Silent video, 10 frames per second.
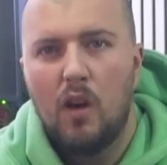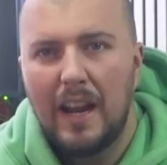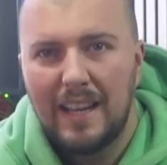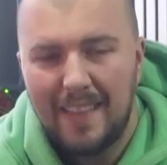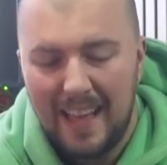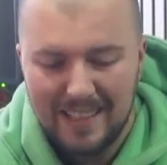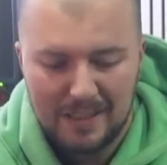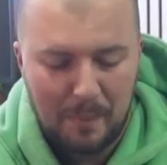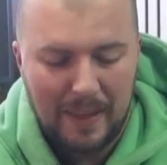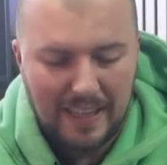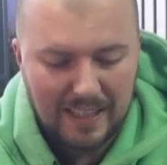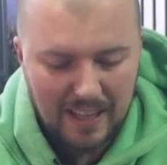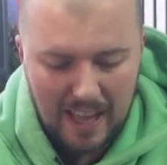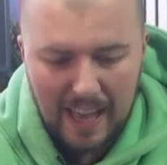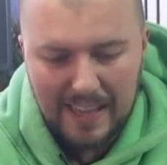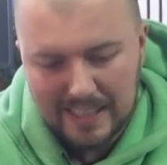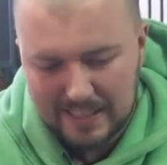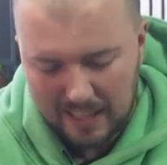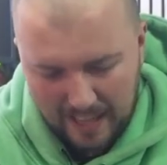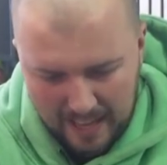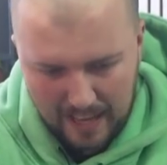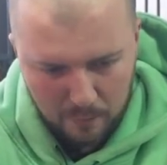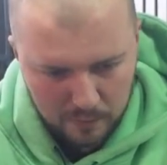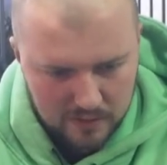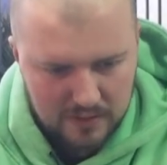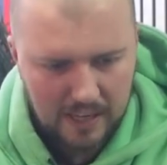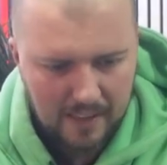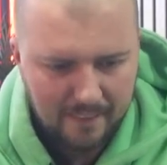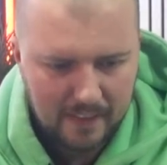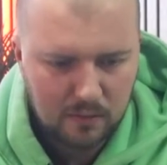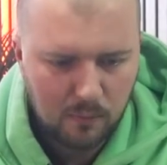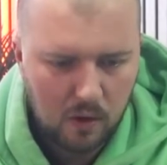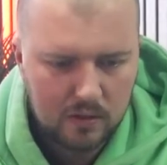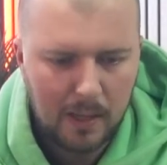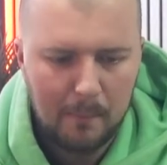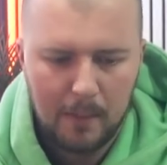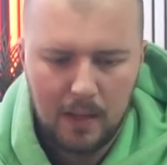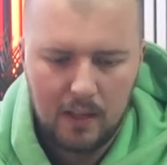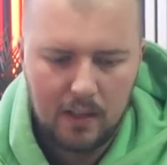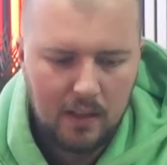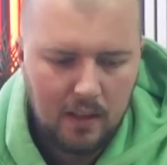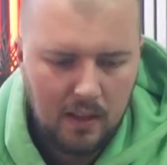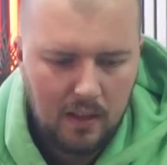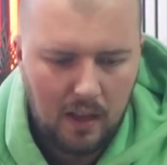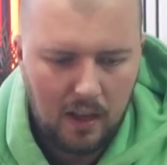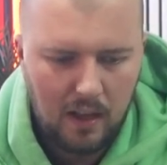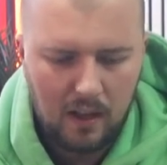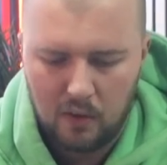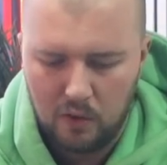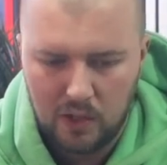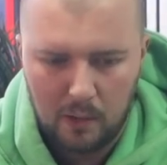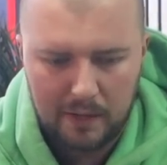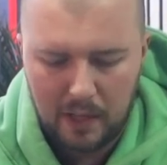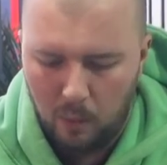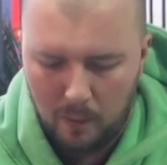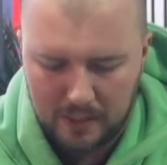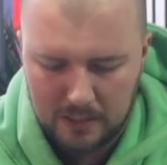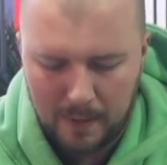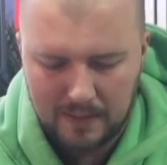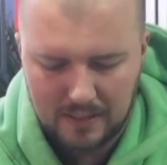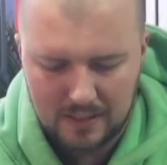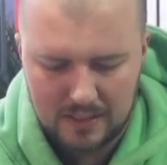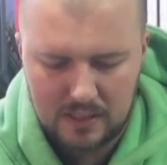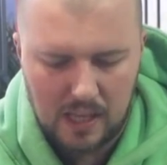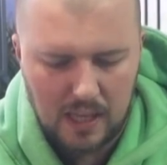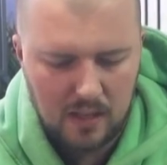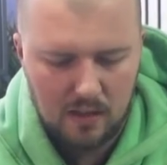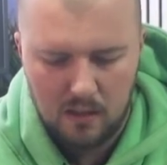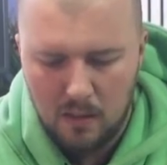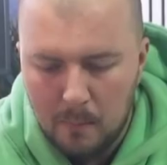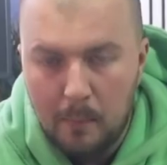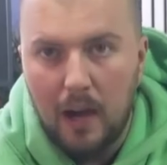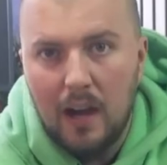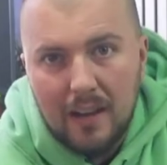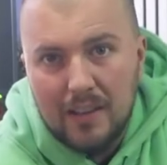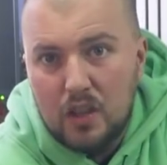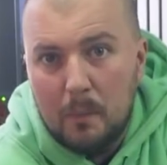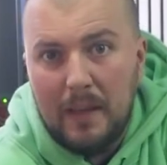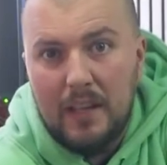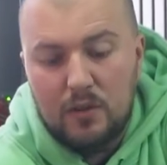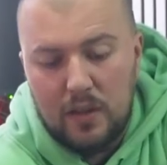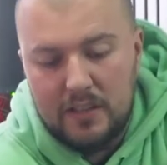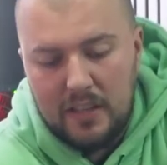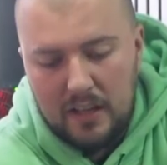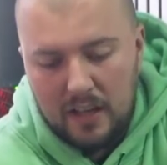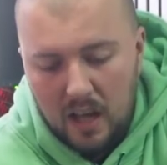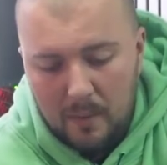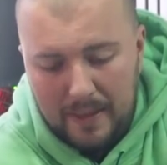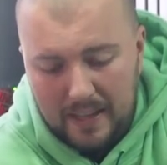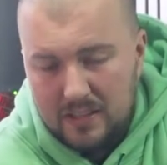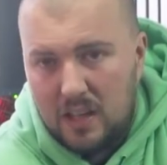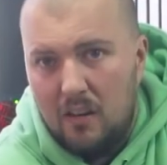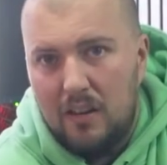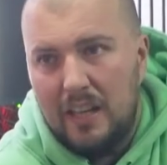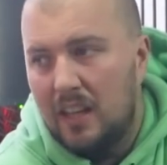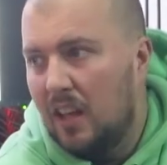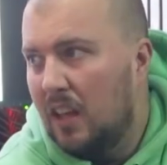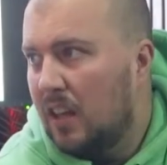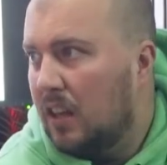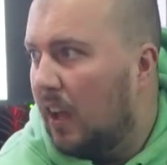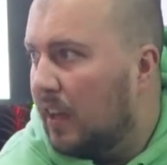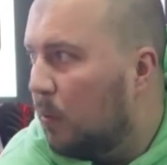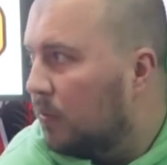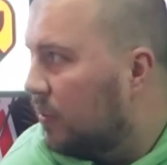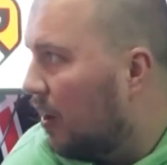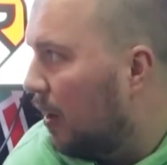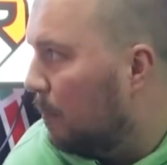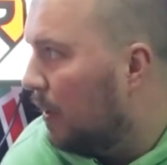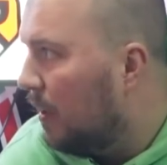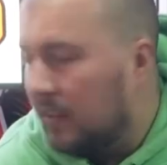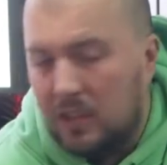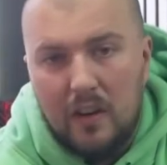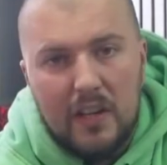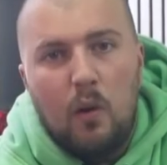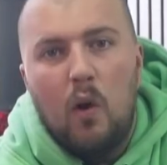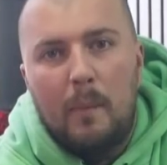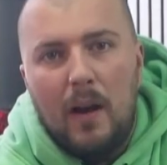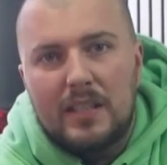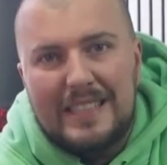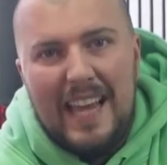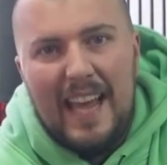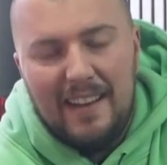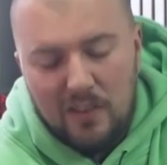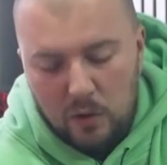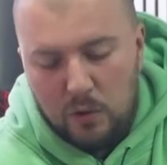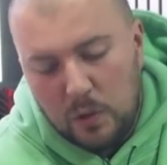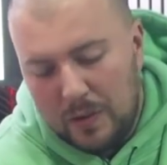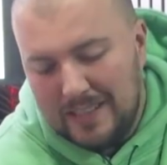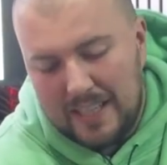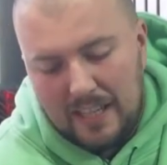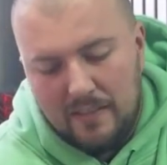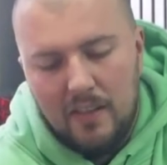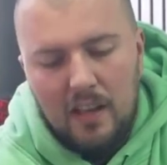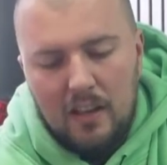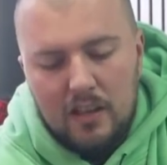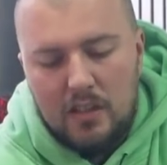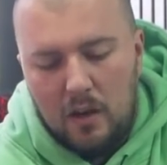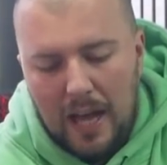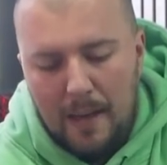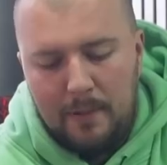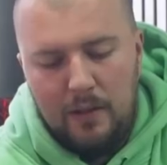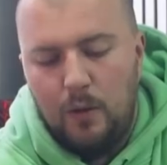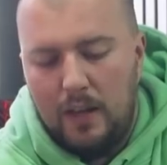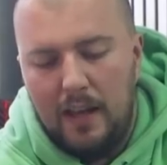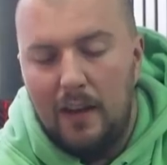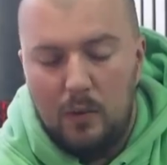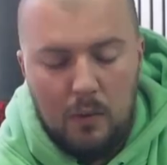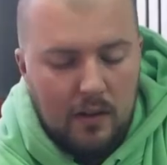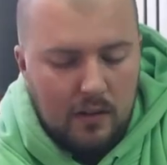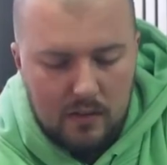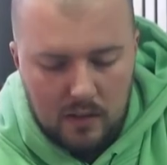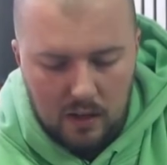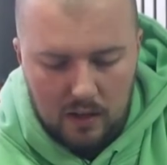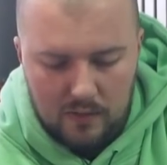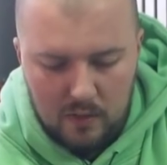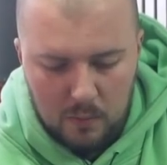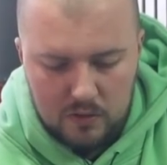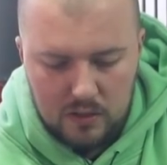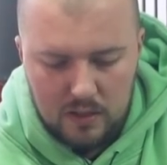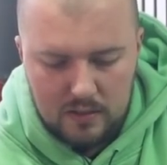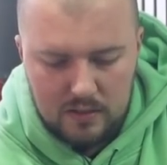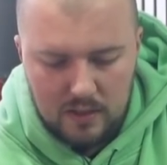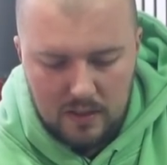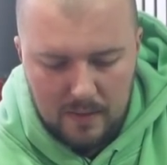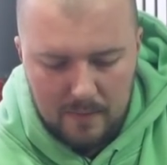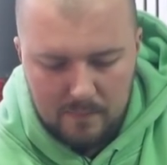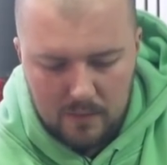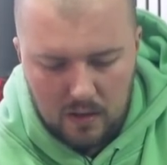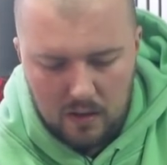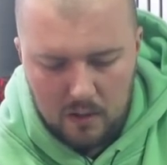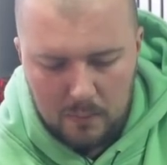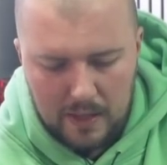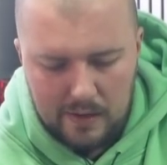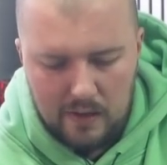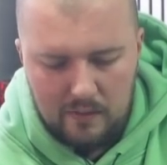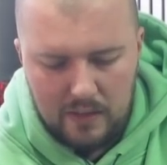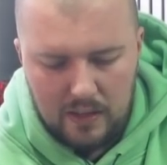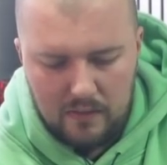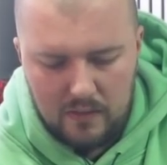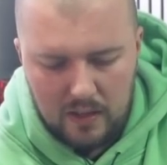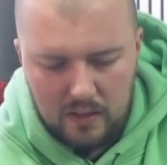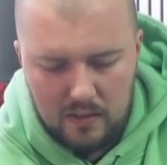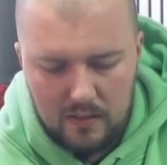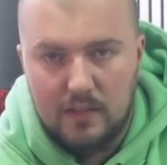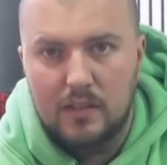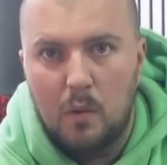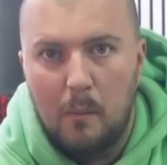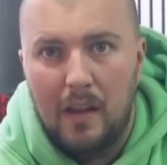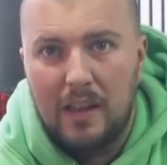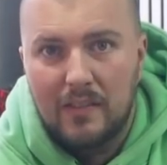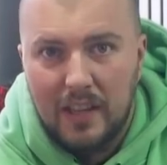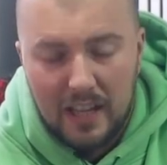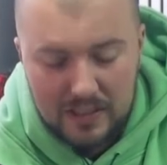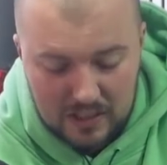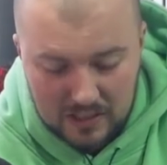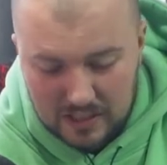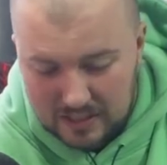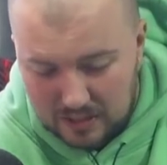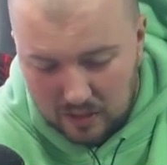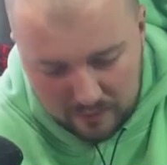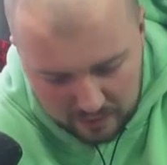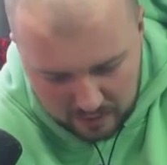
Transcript: Right, that has been 8 hours in this rock tumbler. I've got no idea what I'm expecting to see, but it should be interesting. It is currently like, what's the time? It's currently 10:15 on New Year's Eve. So happy New Year, everyone. If you're watching this, I hope you had a lovely evening. This is what my evening has consisted of.